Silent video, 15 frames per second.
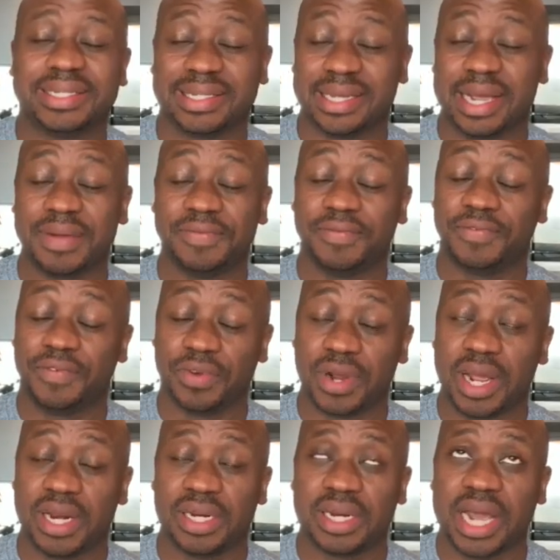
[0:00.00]

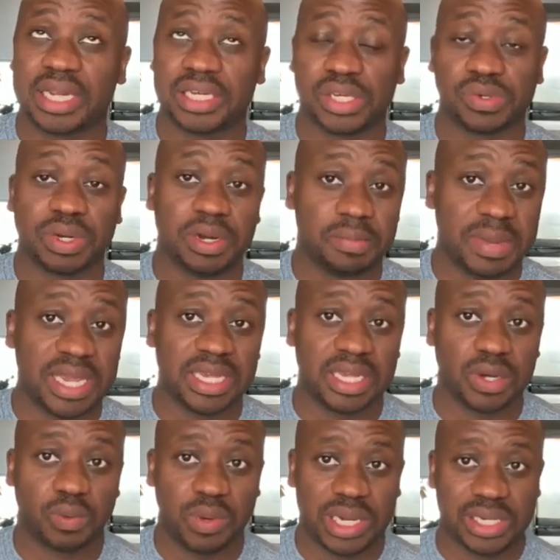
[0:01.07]
And I just want to make
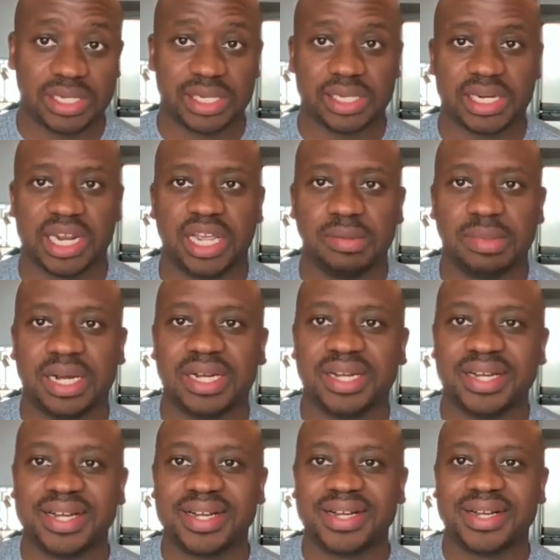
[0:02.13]
a quick disclaimer.
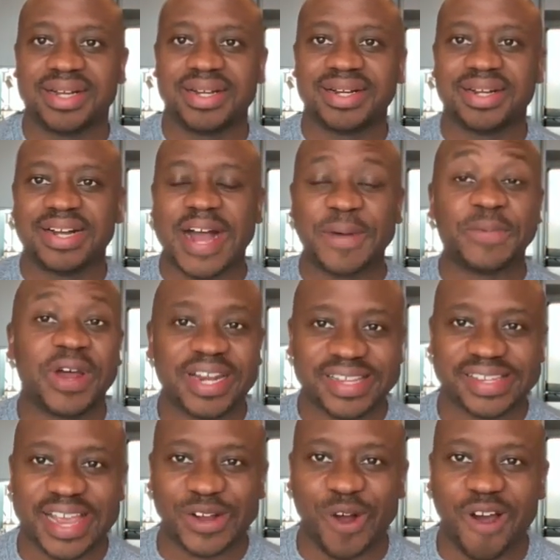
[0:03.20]
I'm not a
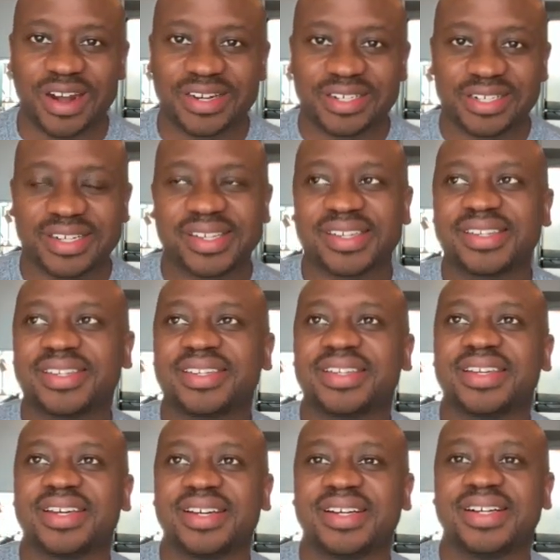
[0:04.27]

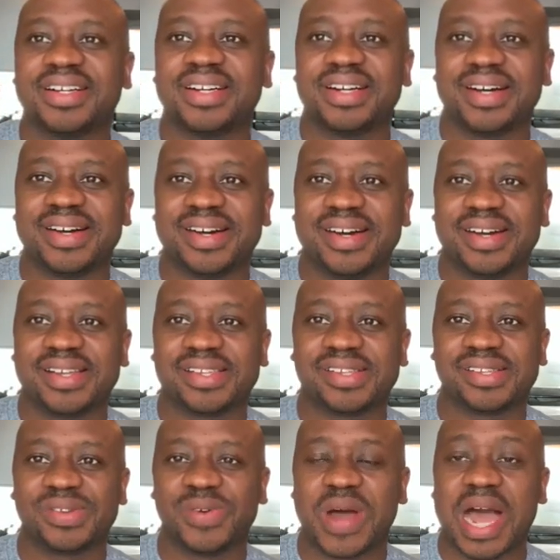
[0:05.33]
psychologist,
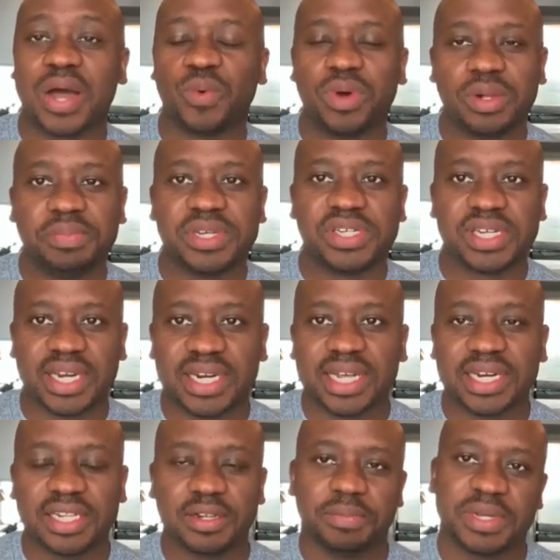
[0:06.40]
so I will be sharing a
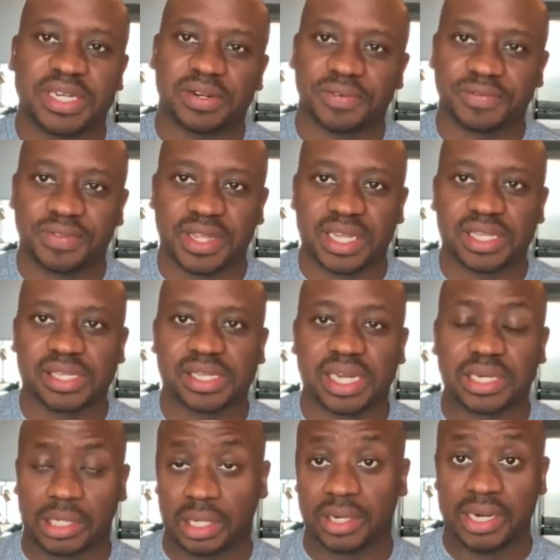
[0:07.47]
little bit of things
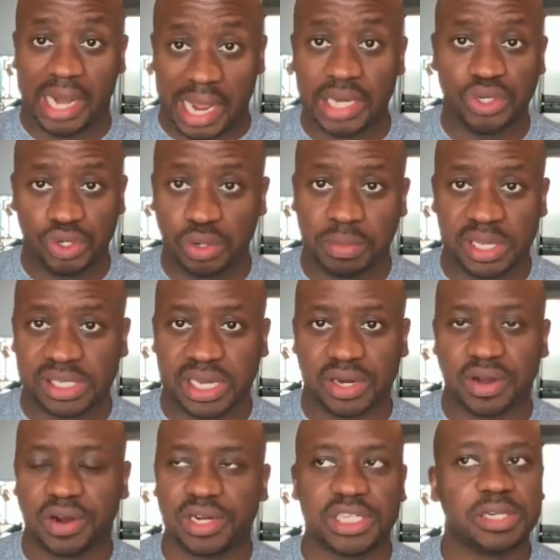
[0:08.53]
that relate to human
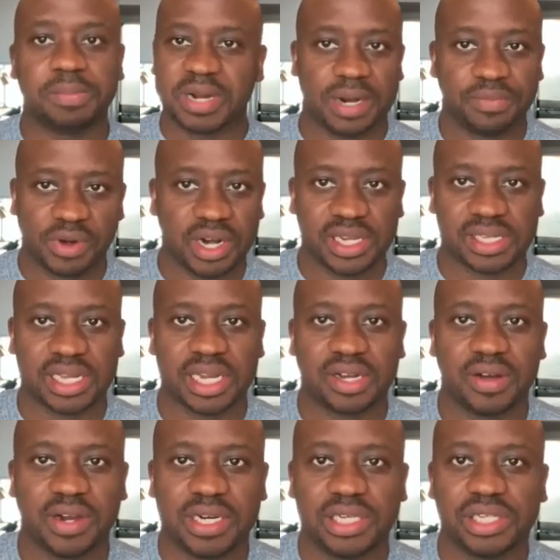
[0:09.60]
psychology, but I'm not a
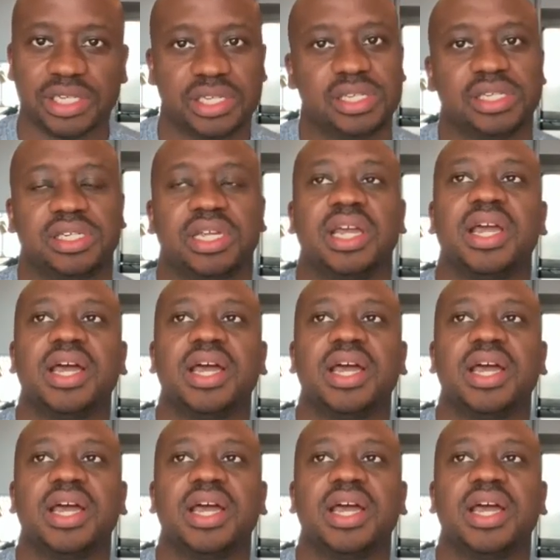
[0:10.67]
psychologist.